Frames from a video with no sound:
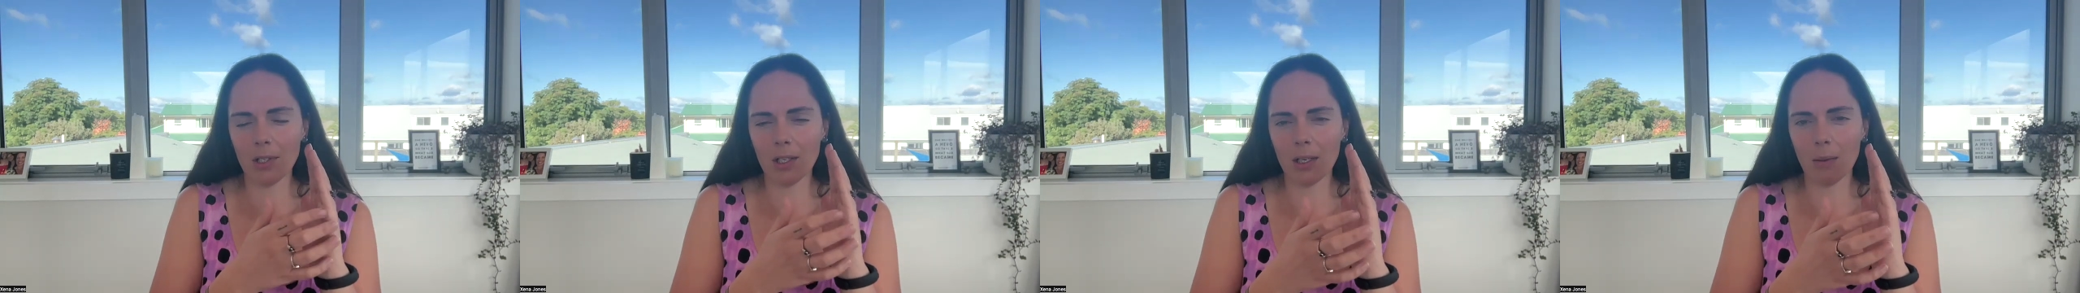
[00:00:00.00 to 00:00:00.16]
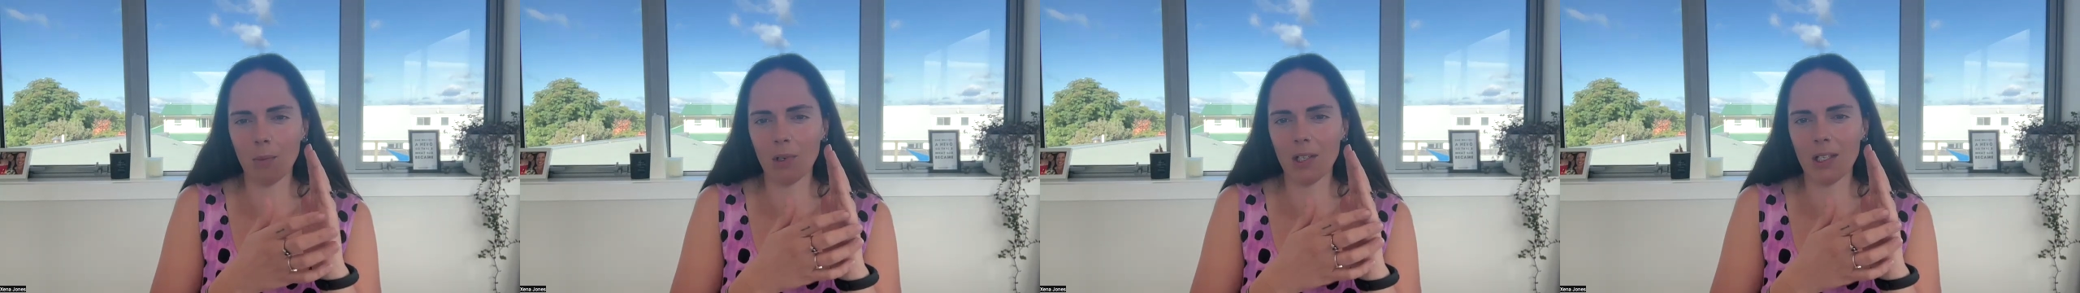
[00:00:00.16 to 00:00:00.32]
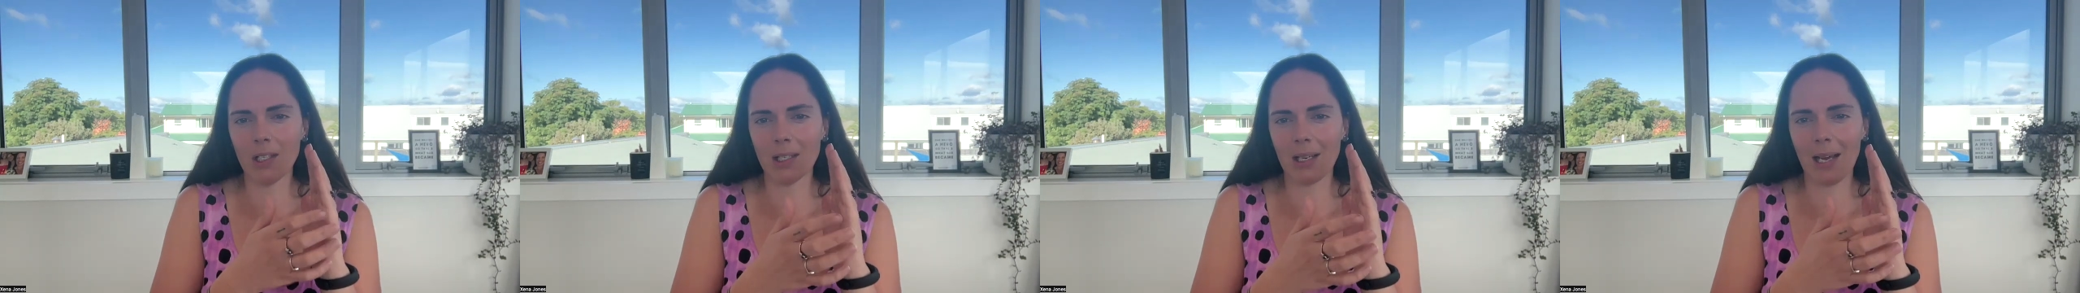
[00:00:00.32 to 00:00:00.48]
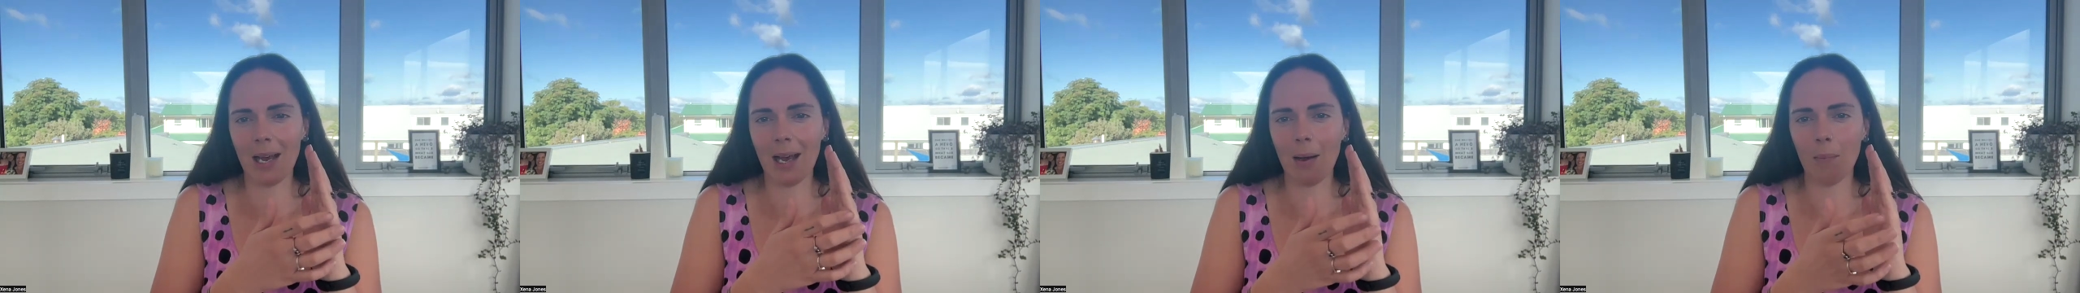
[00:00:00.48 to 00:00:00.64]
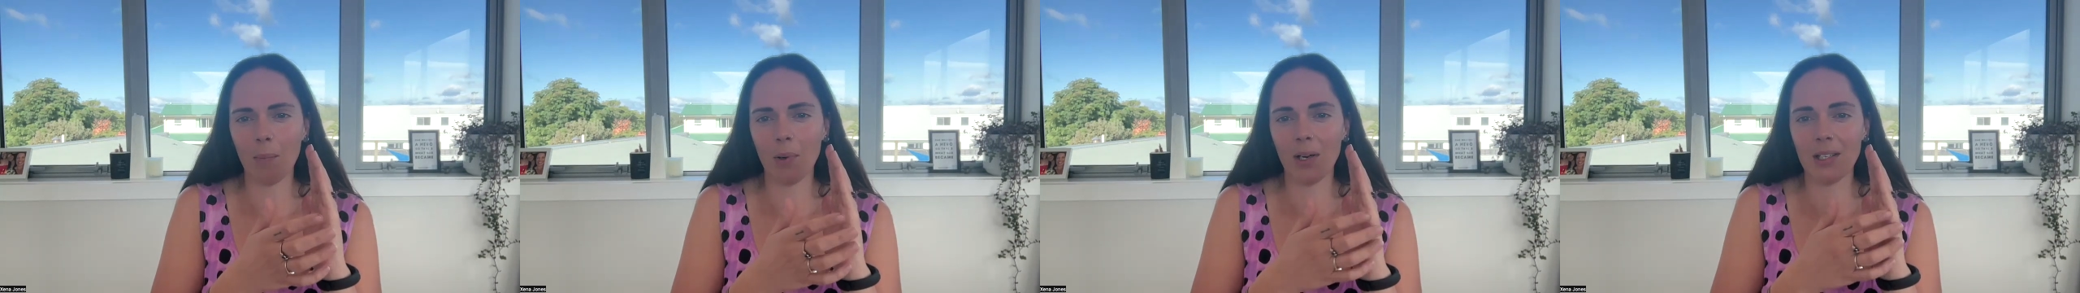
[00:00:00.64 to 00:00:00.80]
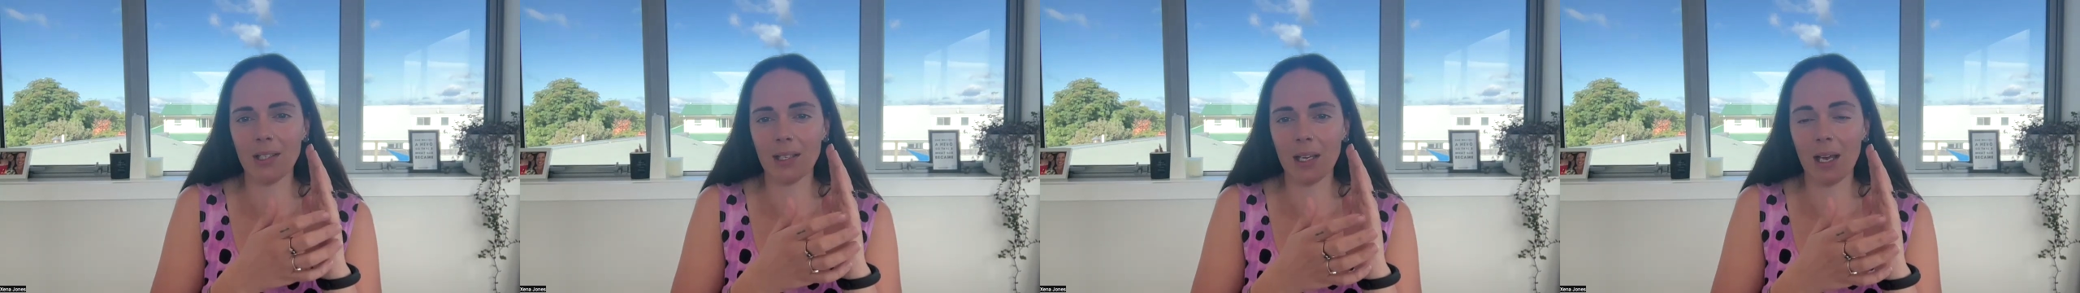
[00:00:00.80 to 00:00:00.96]
and we start
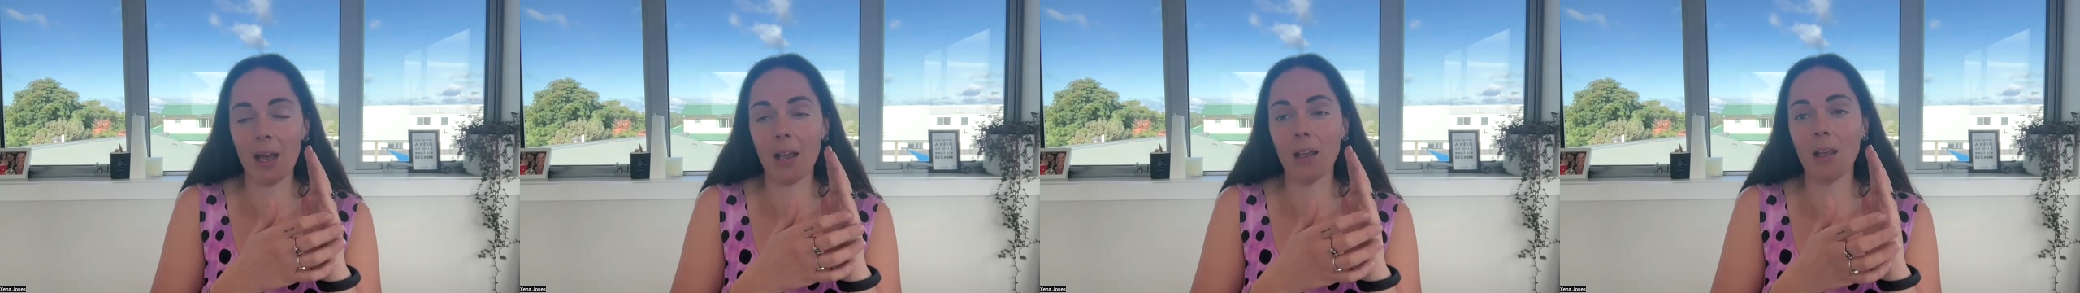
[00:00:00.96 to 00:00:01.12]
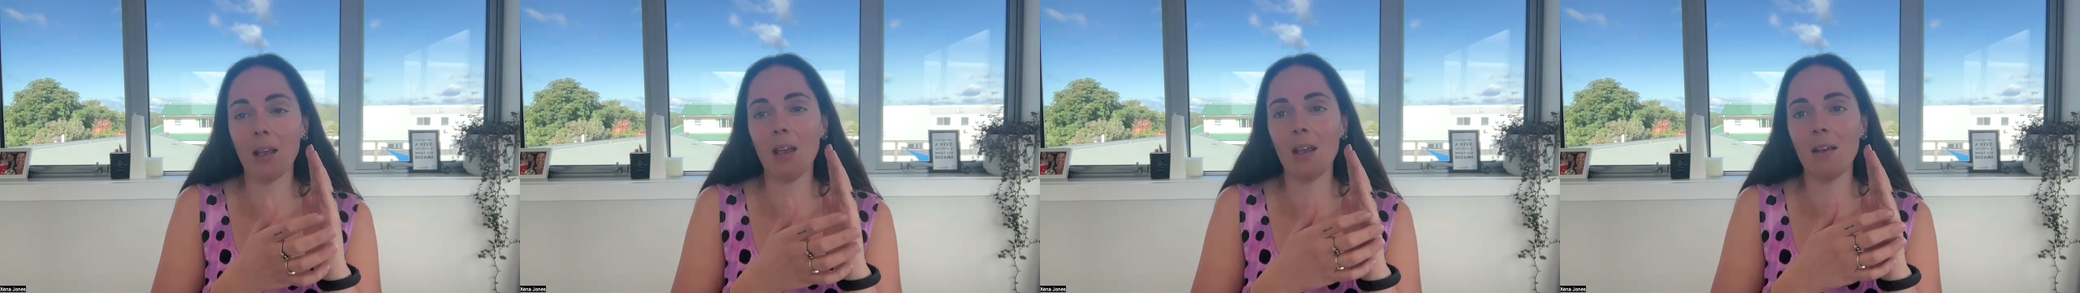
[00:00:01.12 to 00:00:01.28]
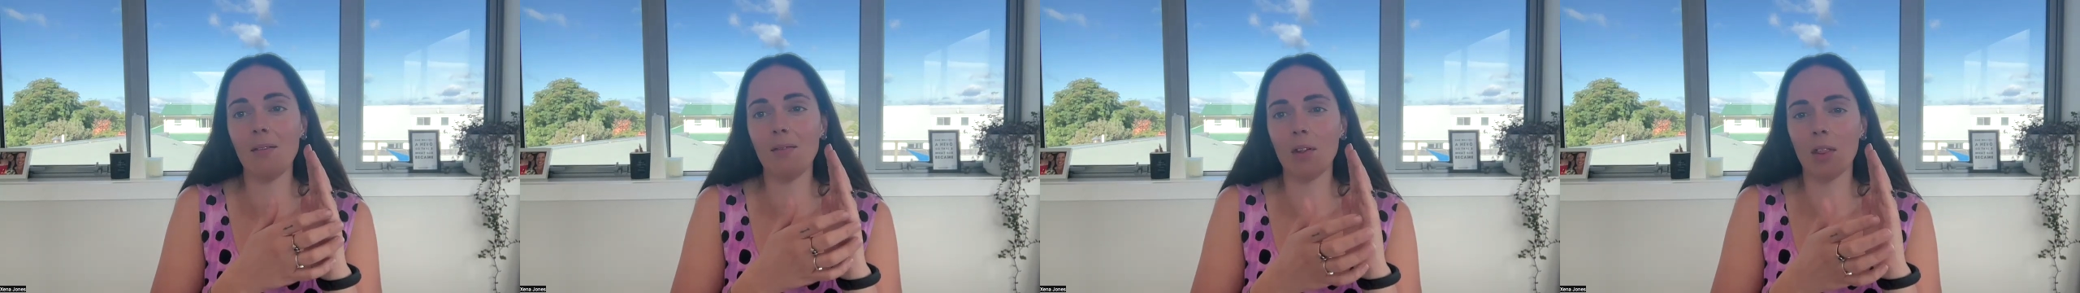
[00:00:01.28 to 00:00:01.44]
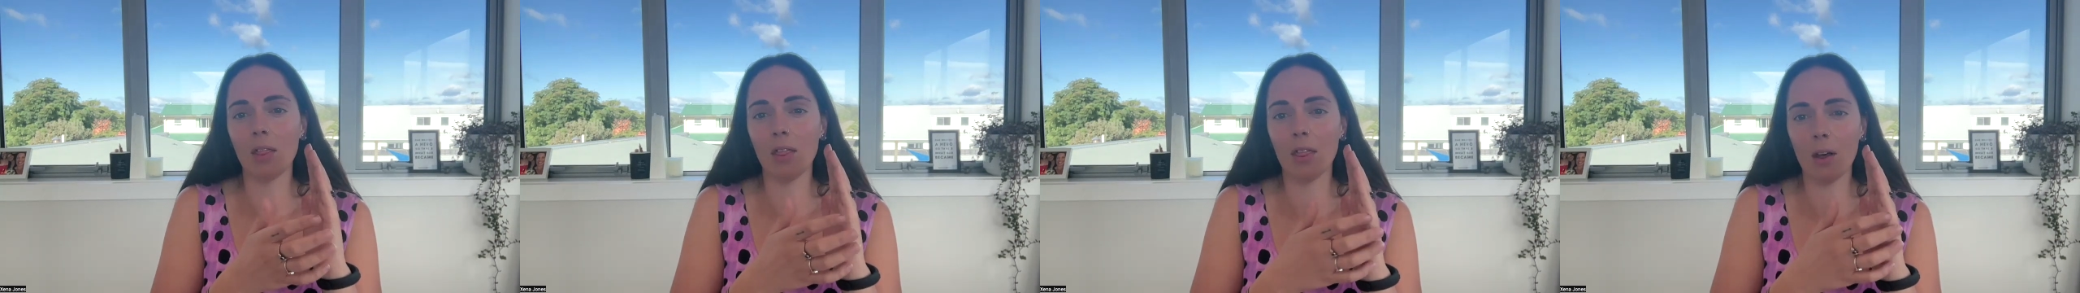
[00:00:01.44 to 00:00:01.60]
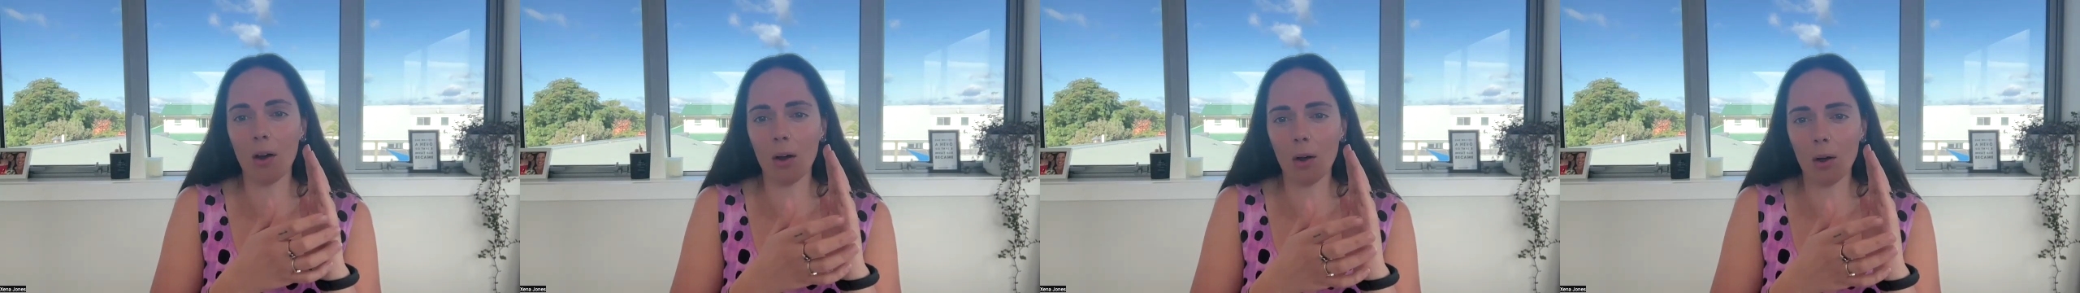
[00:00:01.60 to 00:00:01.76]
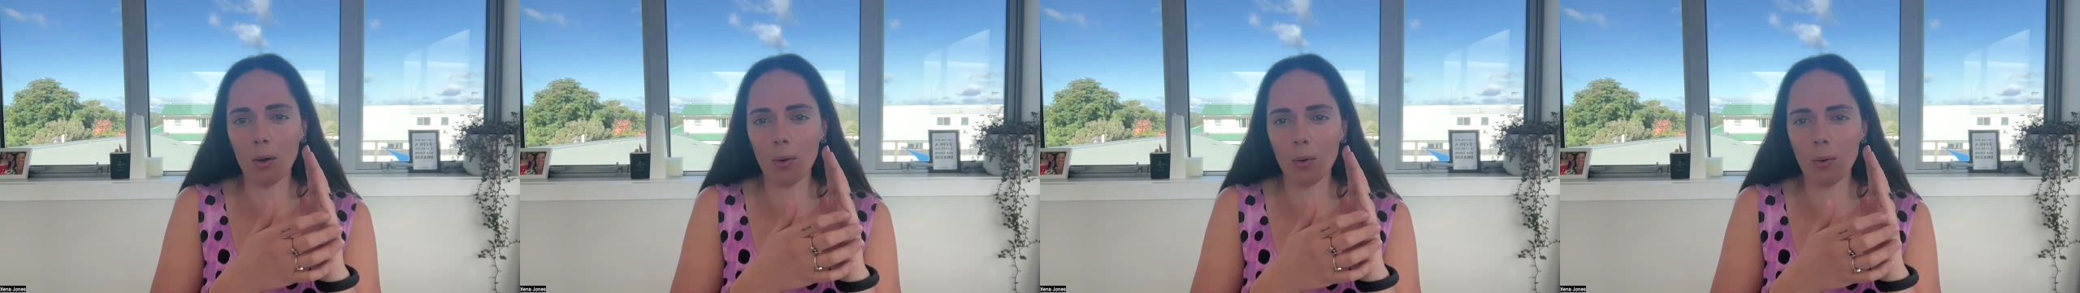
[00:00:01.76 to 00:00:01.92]
by saying even
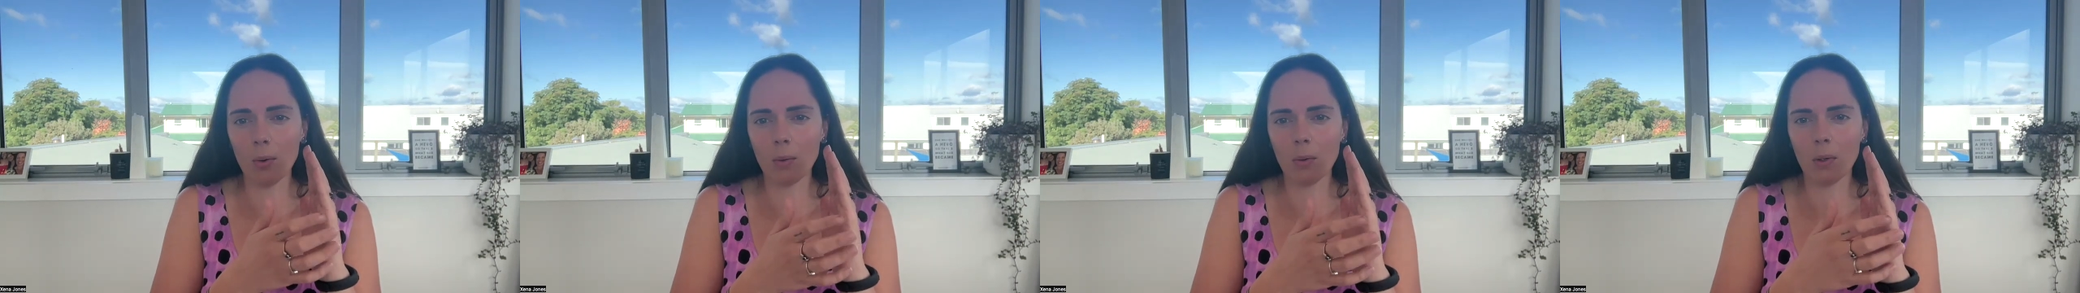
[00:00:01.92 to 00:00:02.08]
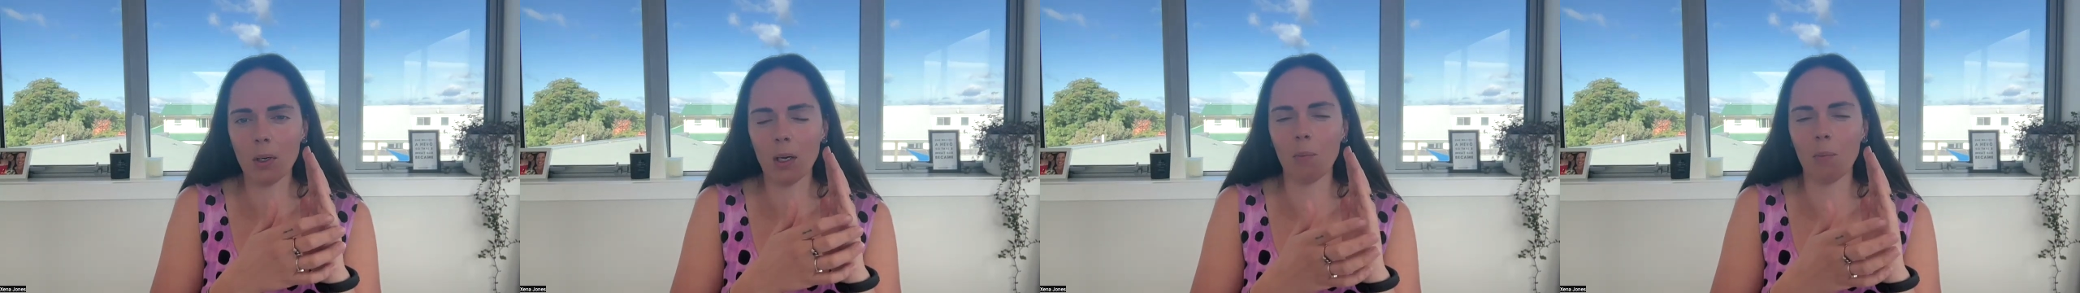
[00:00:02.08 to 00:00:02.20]
though,